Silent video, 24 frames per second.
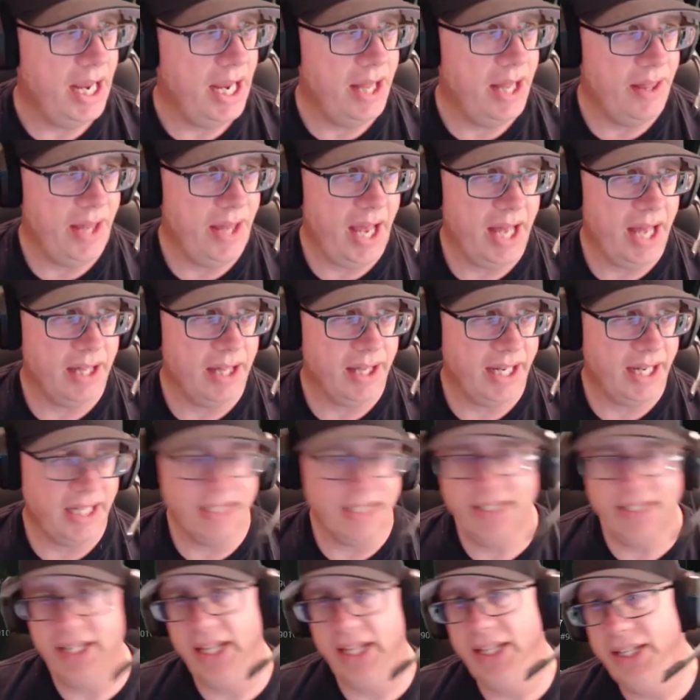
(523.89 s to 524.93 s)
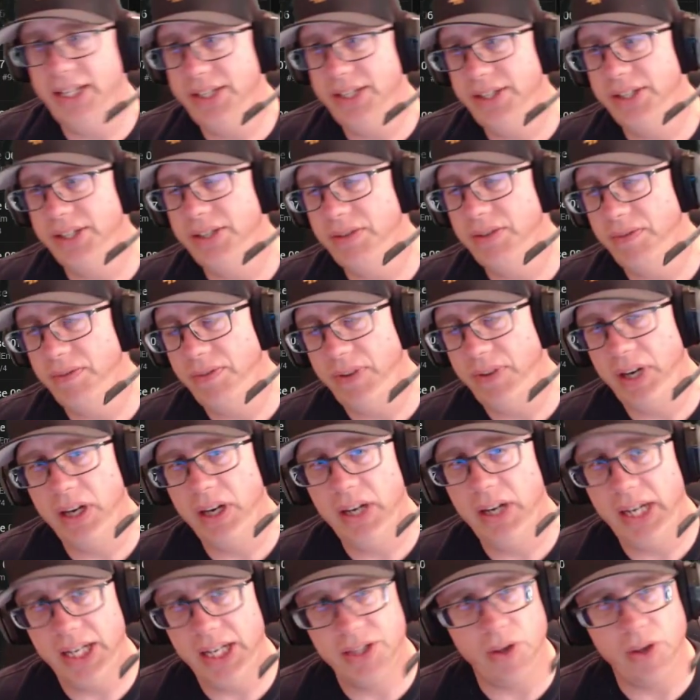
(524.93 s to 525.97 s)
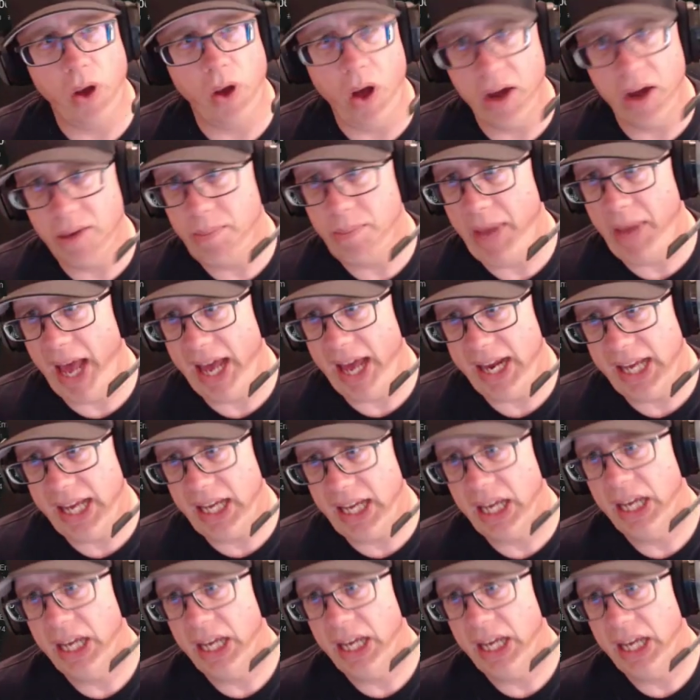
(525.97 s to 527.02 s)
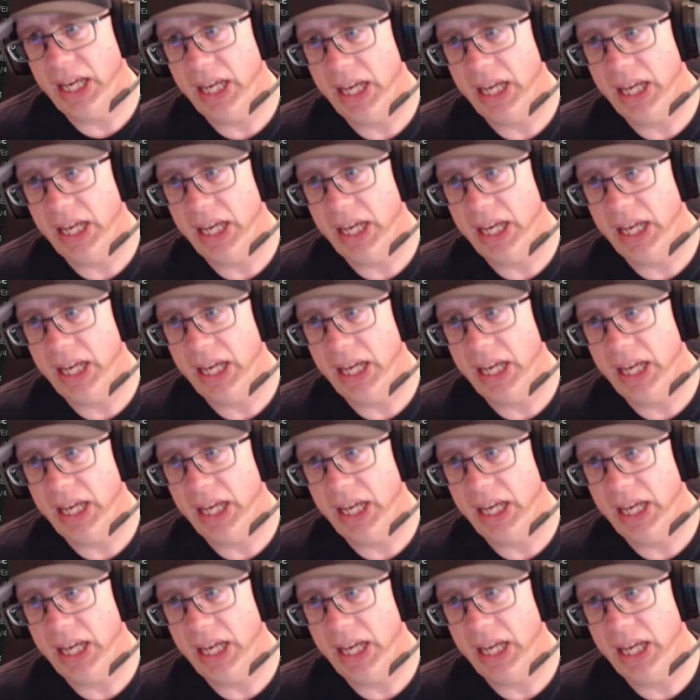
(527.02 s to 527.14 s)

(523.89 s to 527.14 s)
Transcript: And that, like I said, this is it's automatic,